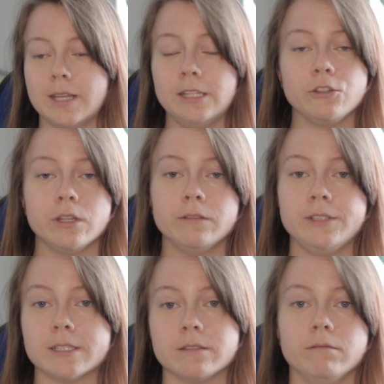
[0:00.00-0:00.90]
And you can
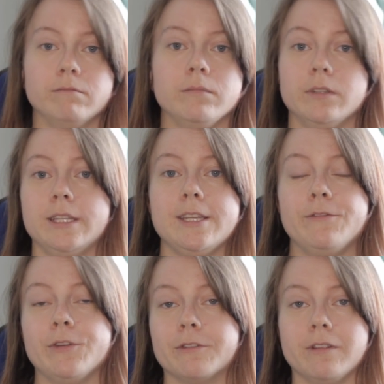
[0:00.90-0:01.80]
just
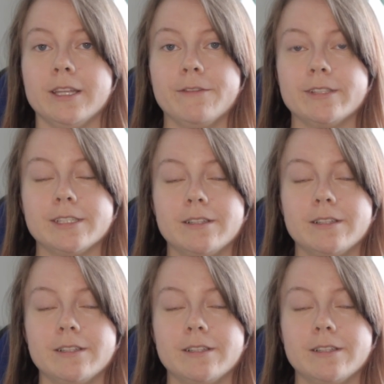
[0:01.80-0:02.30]
leave your leaves.